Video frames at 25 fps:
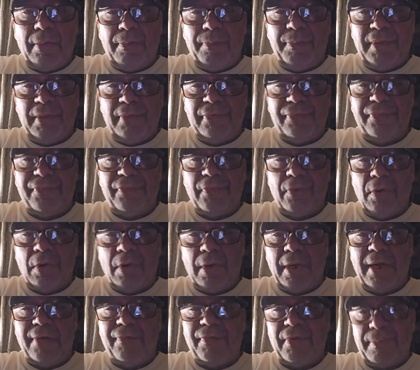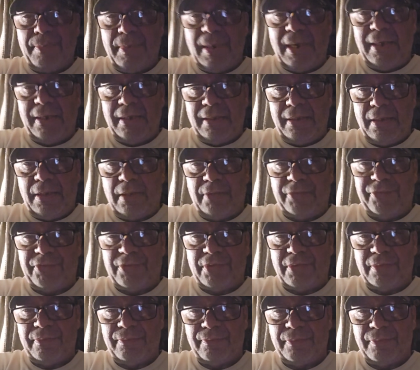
before everybody else.